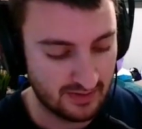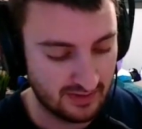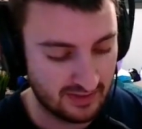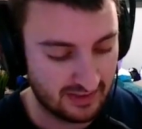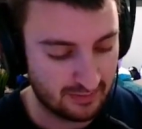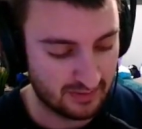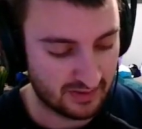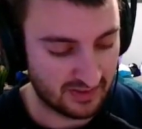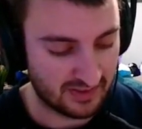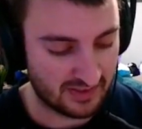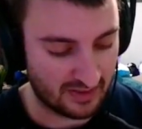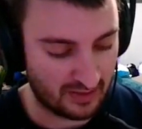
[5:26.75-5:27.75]
This
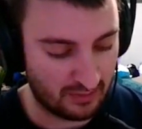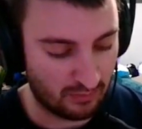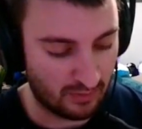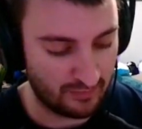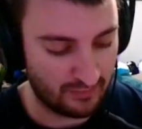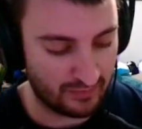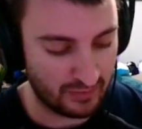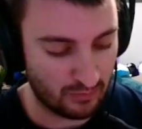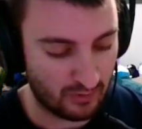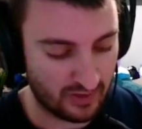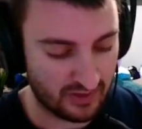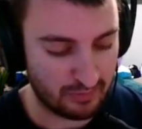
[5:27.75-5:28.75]
was
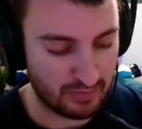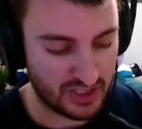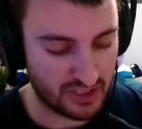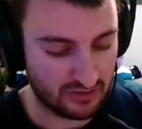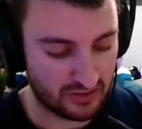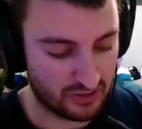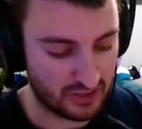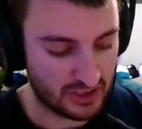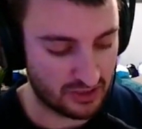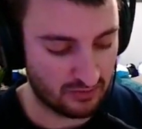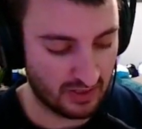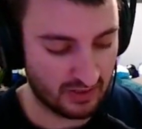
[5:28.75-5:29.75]
151 special
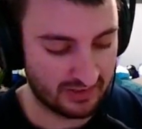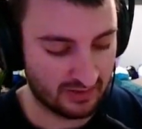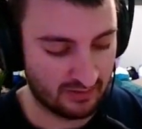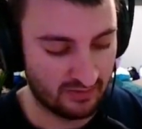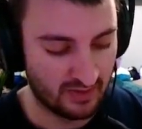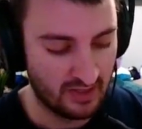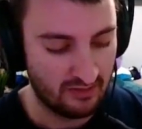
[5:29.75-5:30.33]
illustration rares of